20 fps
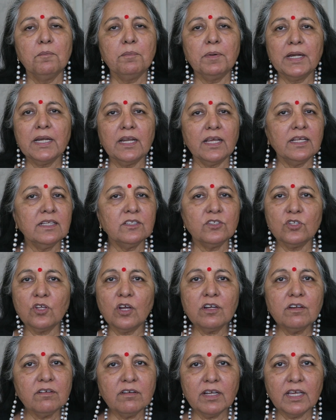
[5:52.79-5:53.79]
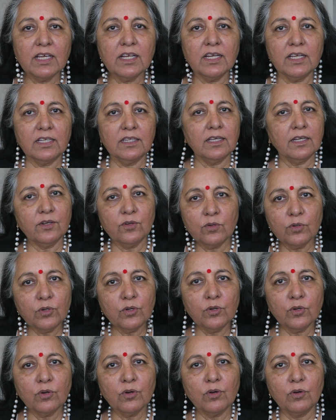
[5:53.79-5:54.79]
But it's not really, they
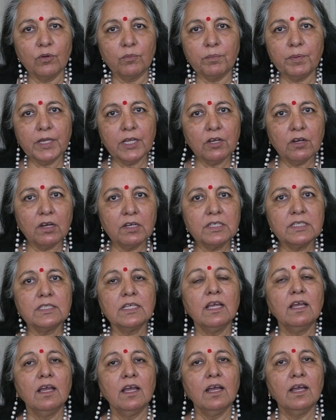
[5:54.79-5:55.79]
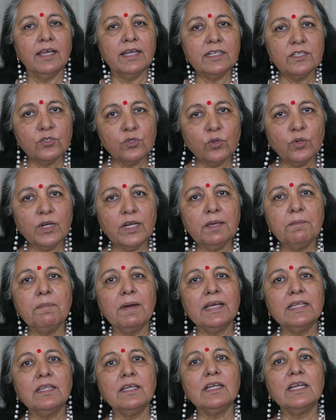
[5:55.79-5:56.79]
don't know. Because it's only
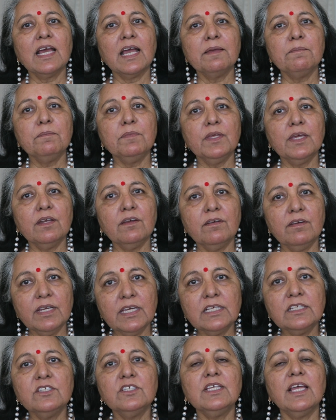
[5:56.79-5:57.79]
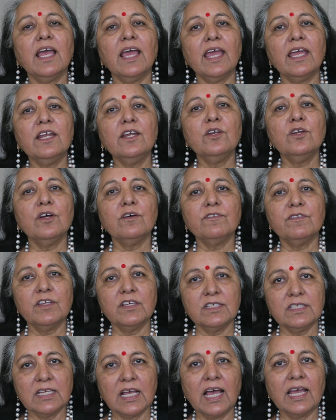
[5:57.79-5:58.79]
by the time they reach the end of
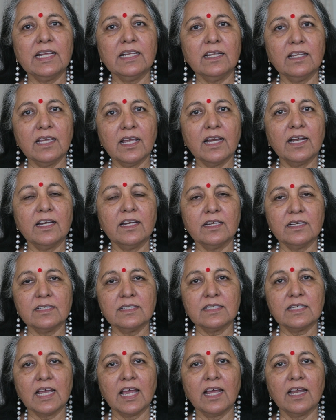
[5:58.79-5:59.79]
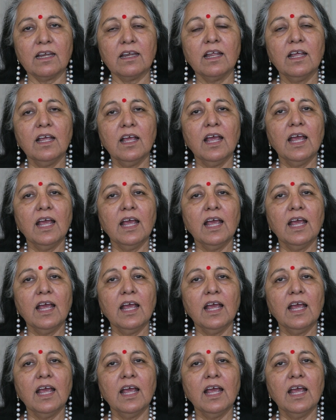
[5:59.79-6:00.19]
the sign, they understand.